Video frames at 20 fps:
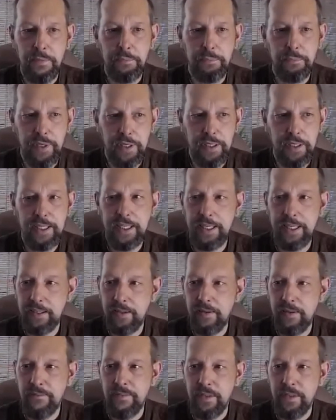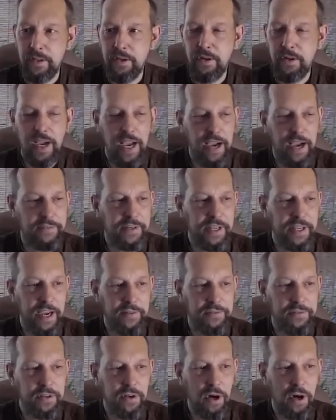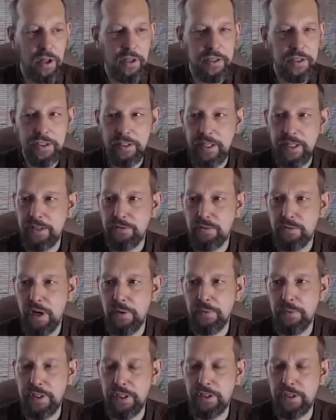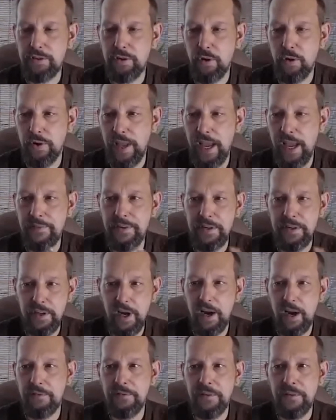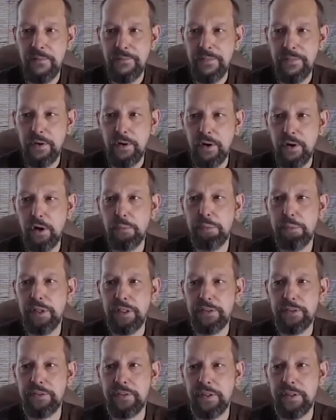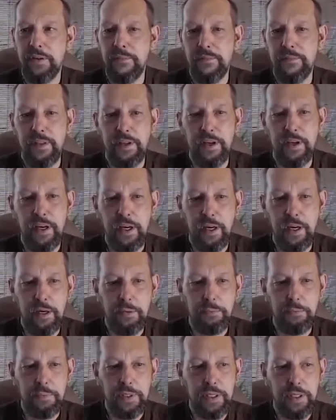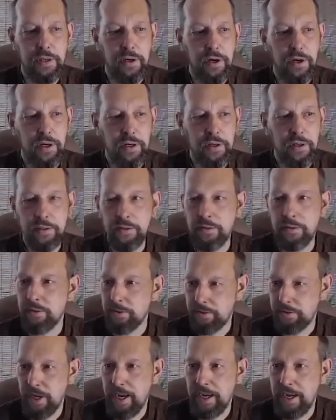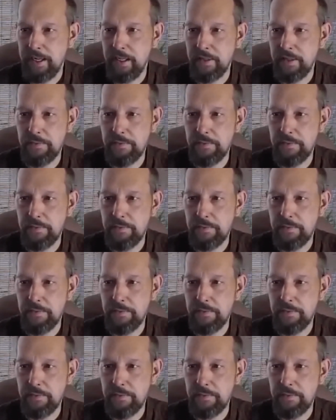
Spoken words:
But again, you have to have the knowledge. That's why we just don't have enough herbalists in our society.